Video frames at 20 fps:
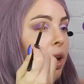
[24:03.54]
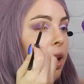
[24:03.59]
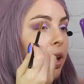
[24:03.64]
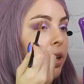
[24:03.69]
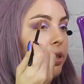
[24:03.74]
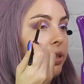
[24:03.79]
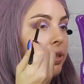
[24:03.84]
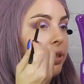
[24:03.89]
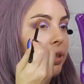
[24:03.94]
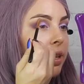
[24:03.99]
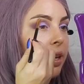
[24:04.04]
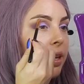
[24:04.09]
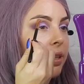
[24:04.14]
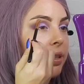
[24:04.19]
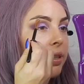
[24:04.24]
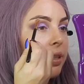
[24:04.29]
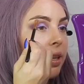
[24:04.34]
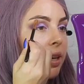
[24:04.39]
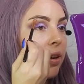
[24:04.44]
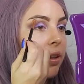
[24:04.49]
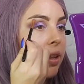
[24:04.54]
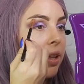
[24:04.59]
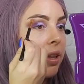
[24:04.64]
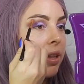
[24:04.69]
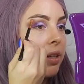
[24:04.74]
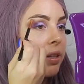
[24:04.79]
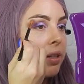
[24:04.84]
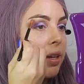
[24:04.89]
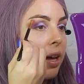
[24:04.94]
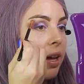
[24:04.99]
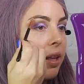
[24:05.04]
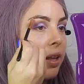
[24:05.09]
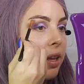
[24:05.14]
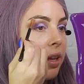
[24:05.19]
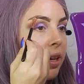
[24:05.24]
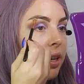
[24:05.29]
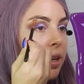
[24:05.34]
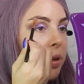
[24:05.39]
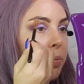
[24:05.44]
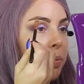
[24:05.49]
and just kind of see how that looks
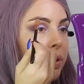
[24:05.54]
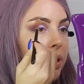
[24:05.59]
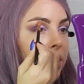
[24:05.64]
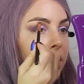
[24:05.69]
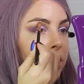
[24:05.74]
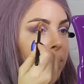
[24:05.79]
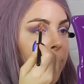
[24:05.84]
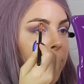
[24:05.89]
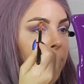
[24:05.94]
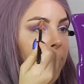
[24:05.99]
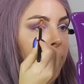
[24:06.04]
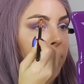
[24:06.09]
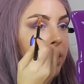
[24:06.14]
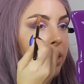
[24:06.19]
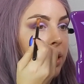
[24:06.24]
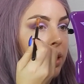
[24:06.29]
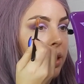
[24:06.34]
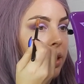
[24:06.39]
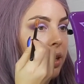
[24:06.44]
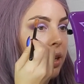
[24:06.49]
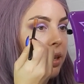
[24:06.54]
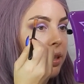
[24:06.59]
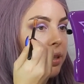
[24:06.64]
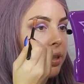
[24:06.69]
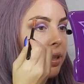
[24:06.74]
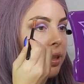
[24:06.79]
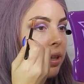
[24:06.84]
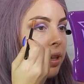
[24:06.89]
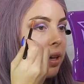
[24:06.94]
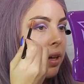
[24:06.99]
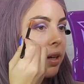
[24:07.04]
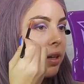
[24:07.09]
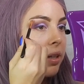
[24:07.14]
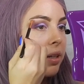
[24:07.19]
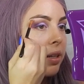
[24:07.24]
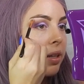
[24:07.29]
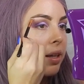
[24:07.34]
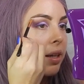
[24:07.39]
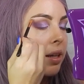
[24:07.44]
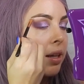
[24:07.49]
highlighting up here. Nice and light
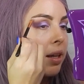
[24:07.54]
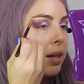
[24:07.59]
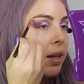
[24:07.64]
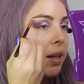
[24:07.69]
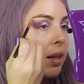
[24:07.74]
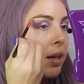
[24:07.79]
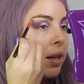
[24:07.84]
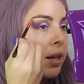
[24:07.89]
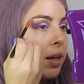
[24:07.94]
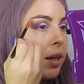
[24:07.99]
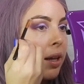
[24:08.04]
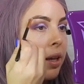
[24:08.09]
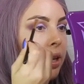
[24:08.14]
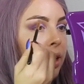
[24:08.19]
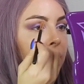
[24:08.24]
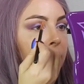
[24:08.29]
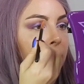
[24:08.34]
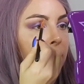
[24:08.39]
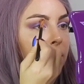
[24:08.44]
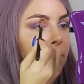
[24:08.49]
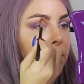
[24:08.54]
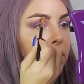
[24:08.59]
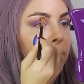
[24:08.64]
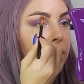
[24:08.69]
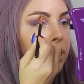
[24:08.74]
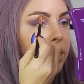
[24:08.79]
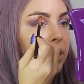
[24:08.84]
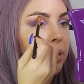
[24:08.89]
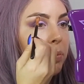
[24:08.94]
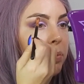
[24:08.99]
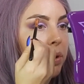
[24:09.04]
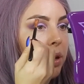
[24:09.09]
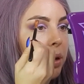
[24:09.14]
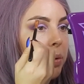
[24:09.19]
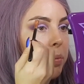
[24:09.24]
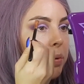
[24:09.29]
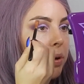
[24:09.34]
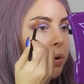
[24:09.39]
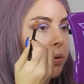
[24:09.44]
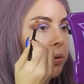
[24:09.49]
on the brow
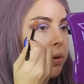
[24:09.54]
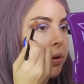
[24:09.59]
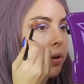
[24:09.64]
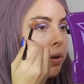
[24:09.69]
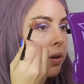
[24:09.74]
bone.